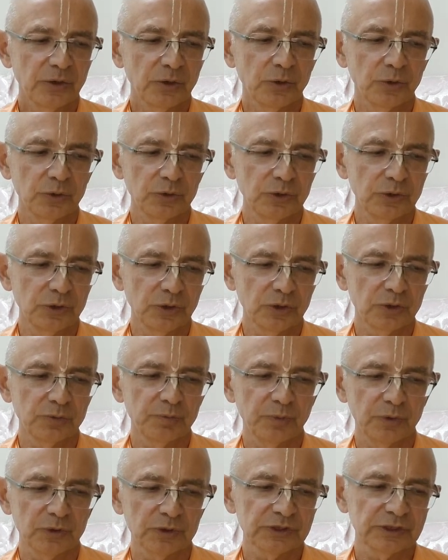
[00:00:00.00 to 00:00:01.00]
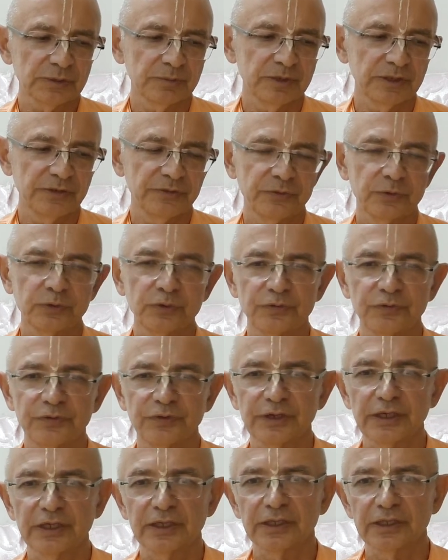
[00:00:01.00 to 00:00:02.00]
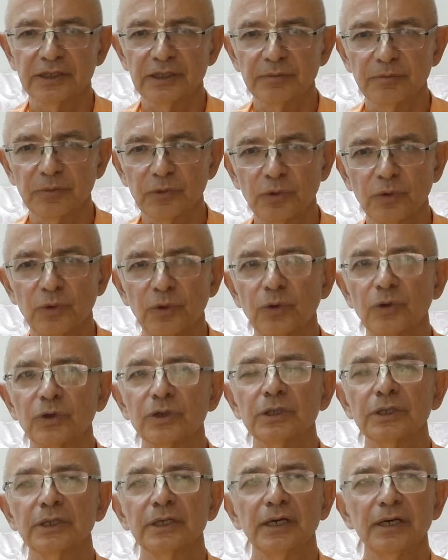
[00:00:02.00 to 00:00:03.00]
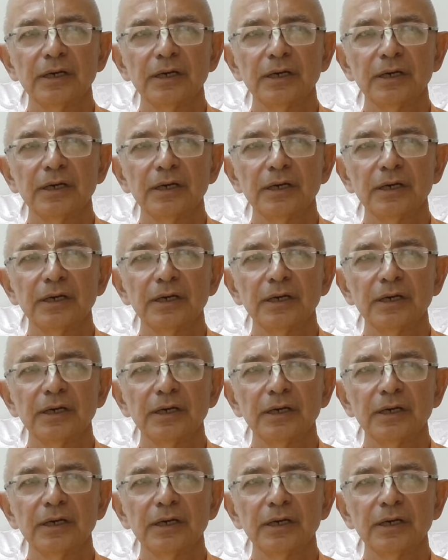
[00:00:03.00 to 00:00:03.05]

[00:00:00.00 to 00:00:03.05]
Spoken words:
could not possibly fulfill in a more